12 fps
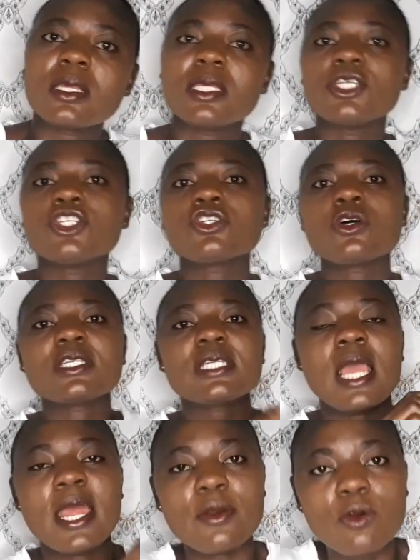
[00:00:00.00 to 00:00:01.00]
it shows
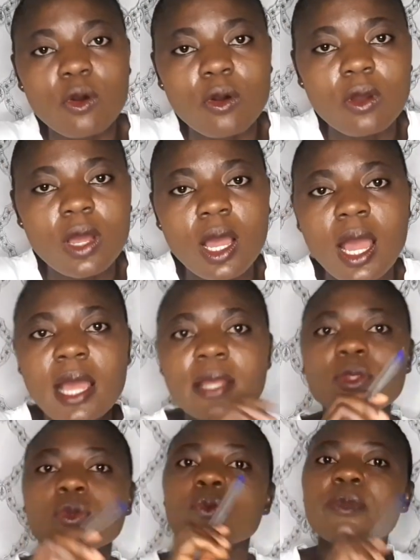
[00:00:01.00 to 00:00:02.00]
error
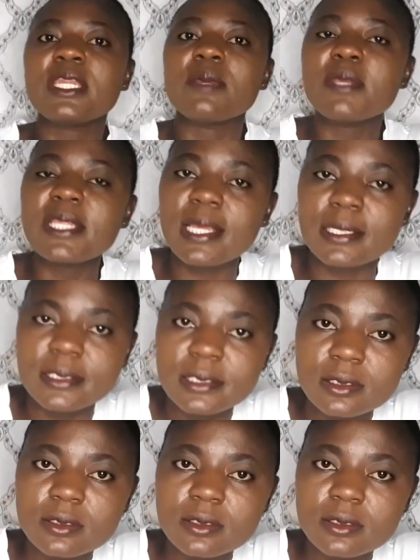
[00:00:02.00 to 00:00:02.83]
and you will be debited,